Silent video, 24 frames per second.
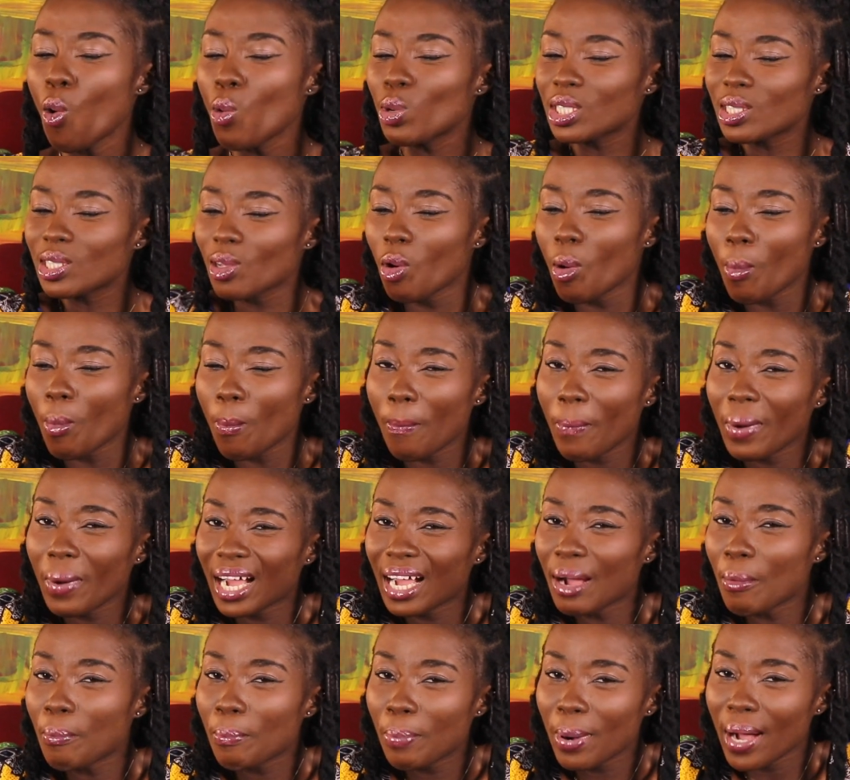so
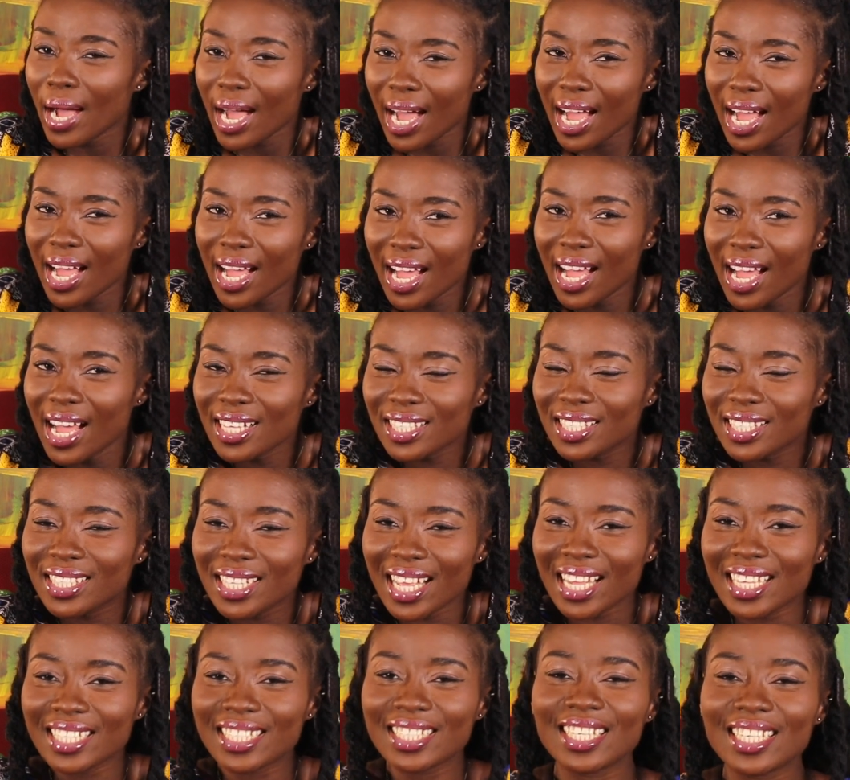Kappa
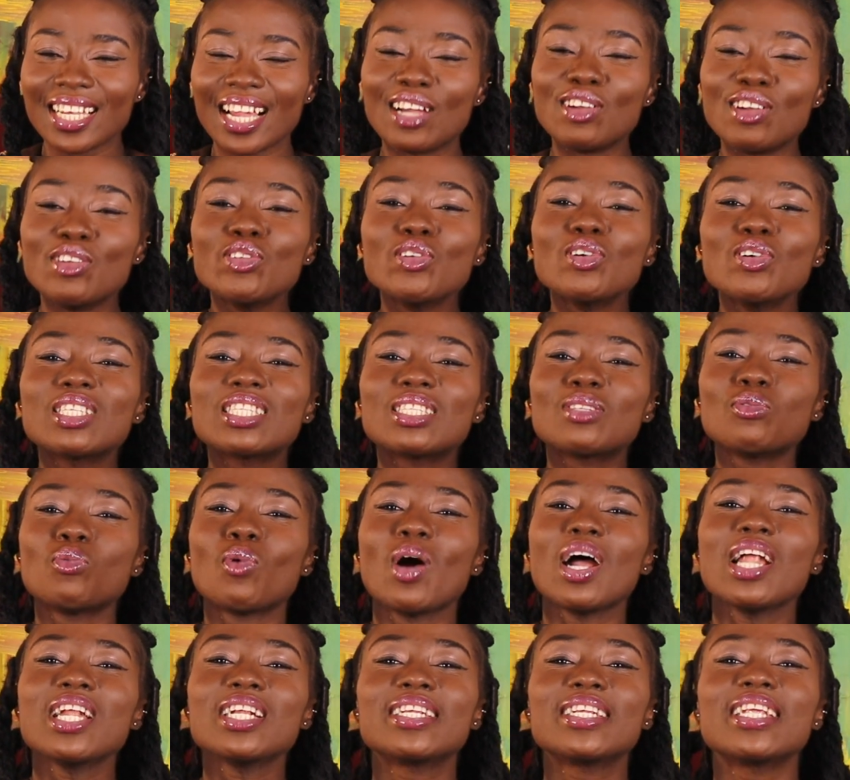says she can use
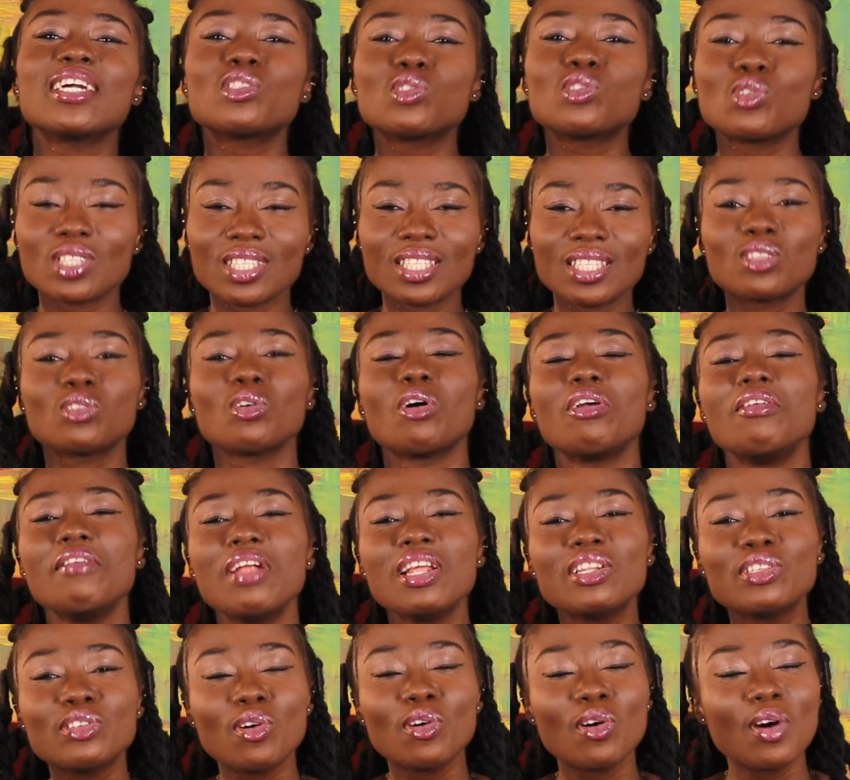one day to sit on
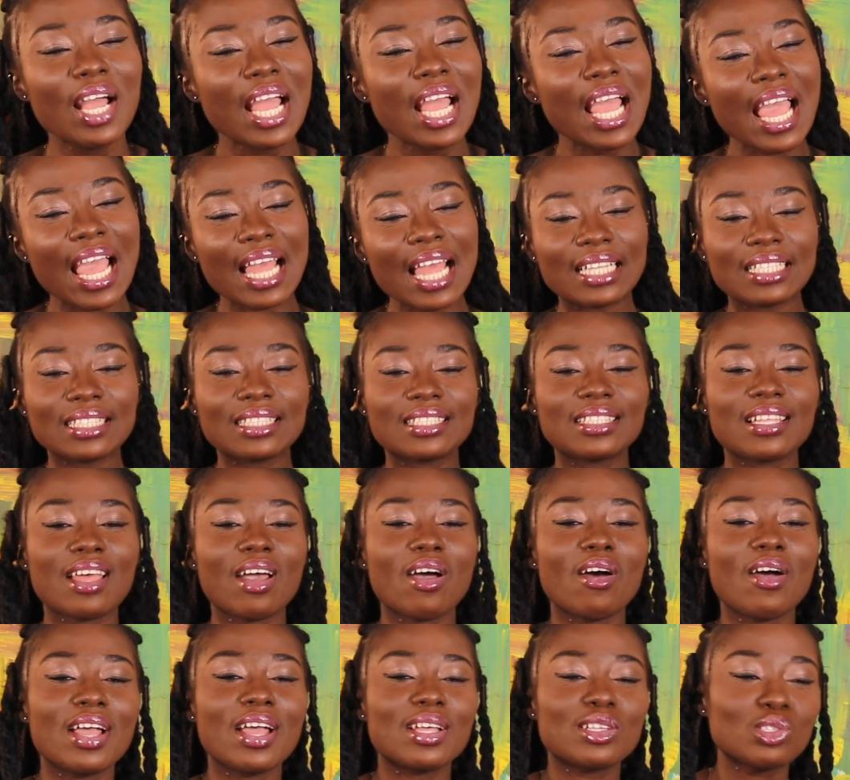radio and
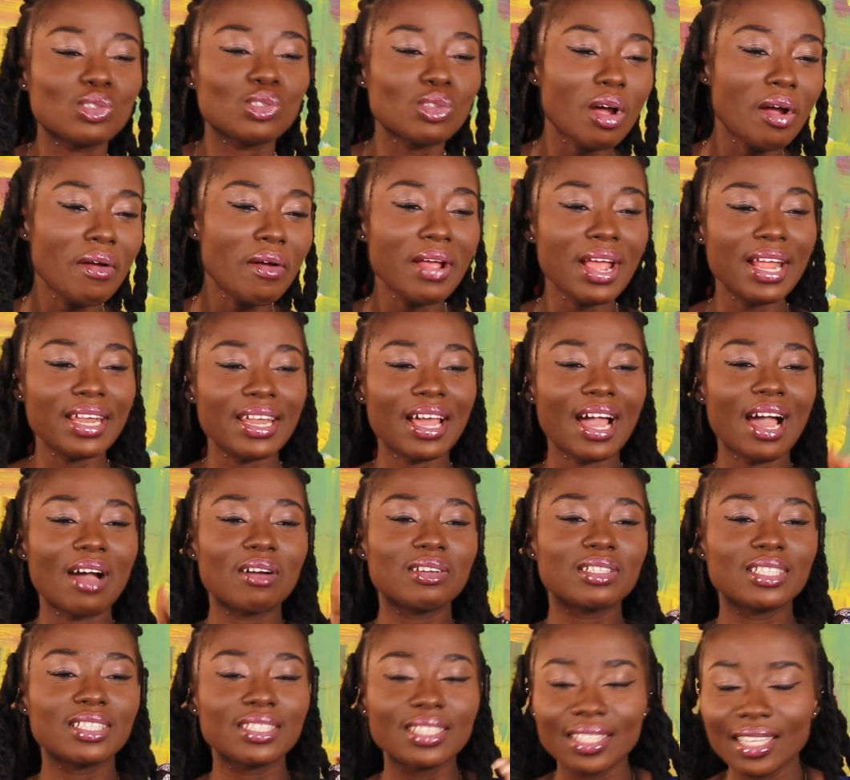tell her story and
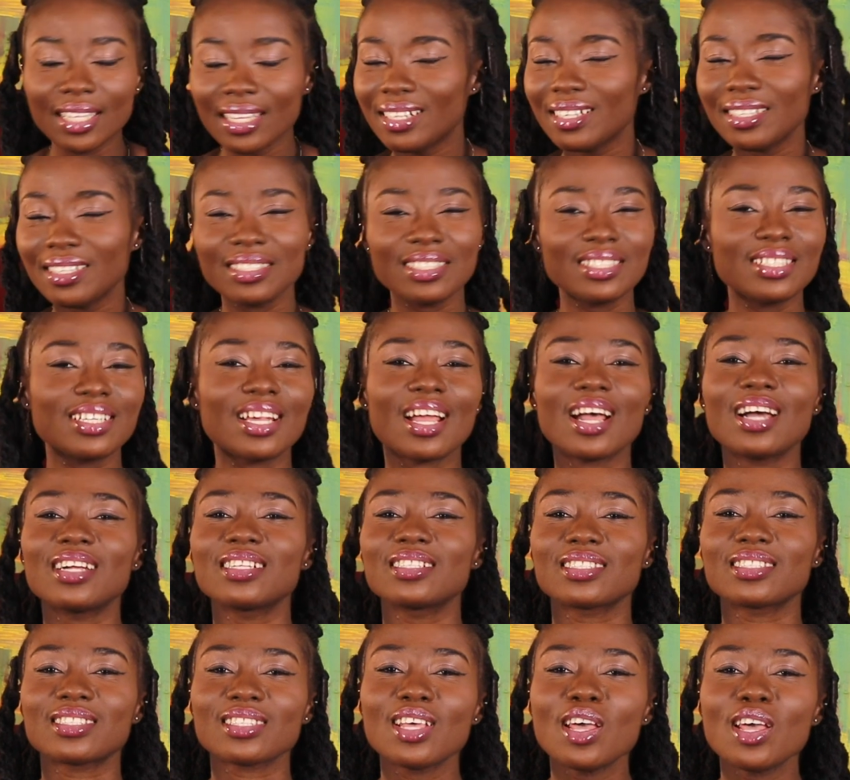how she did it. She
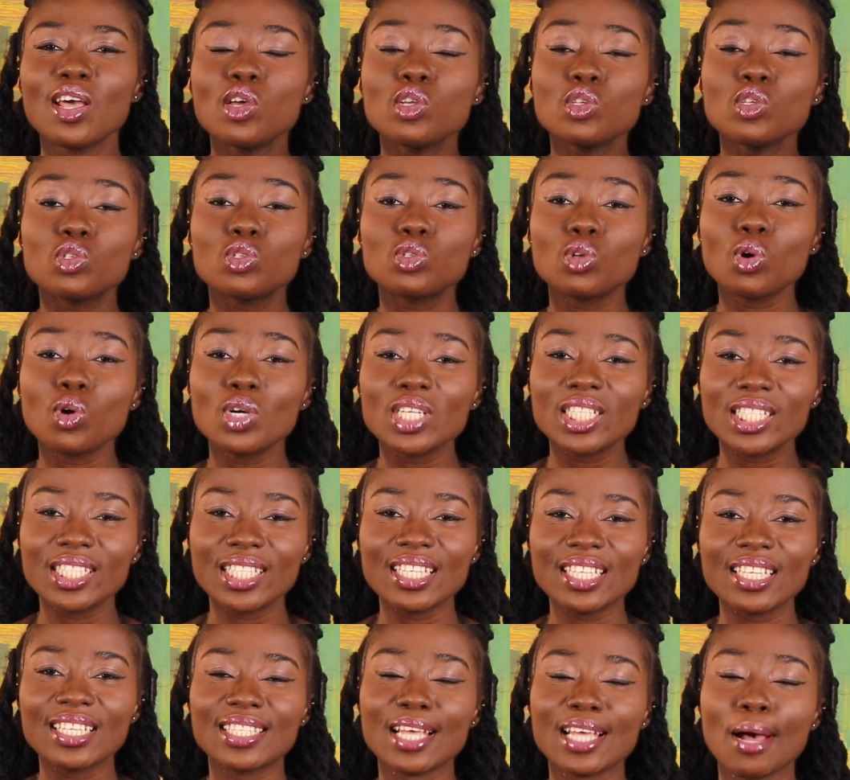can't. So
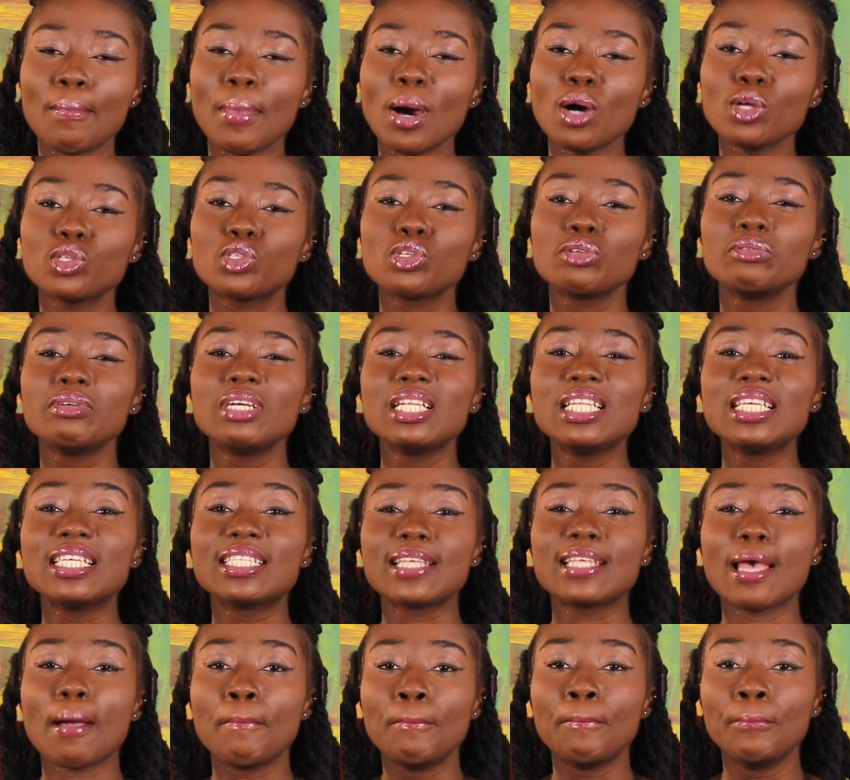she's about to
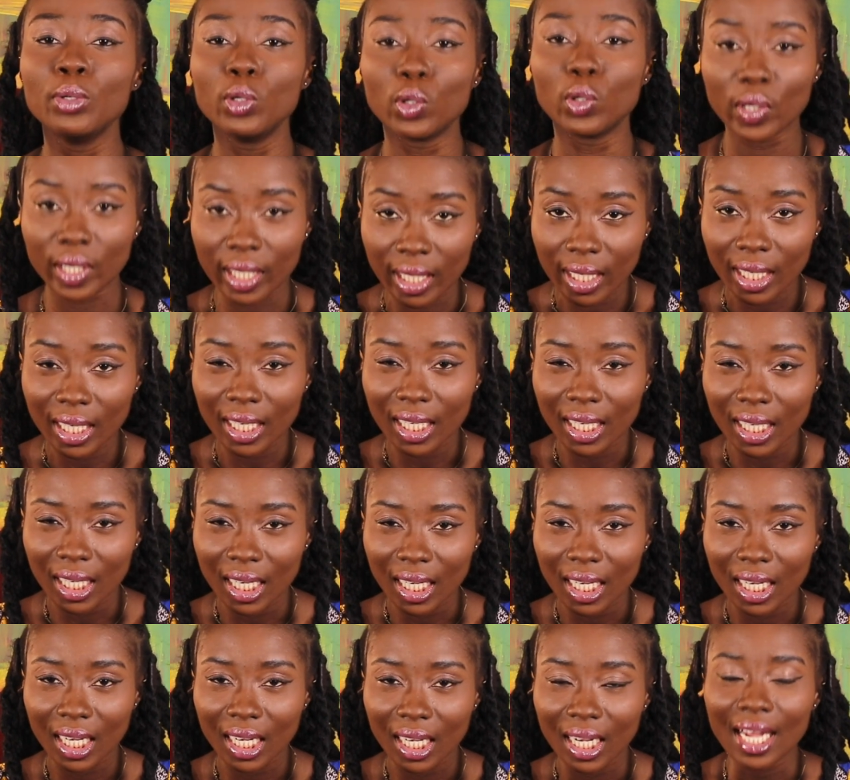release a book.
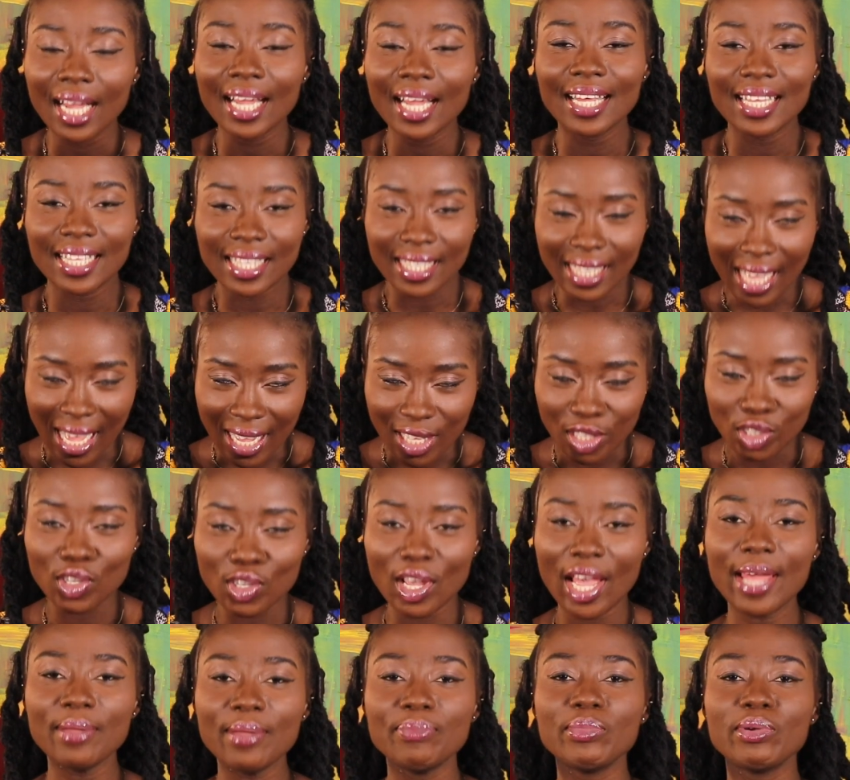Yes, you
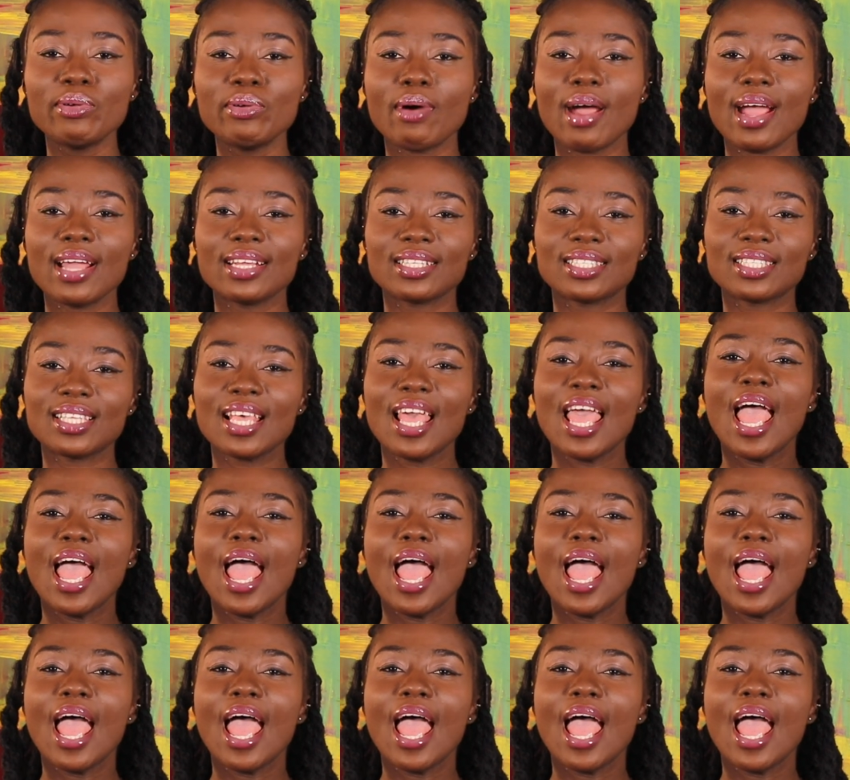heard me right.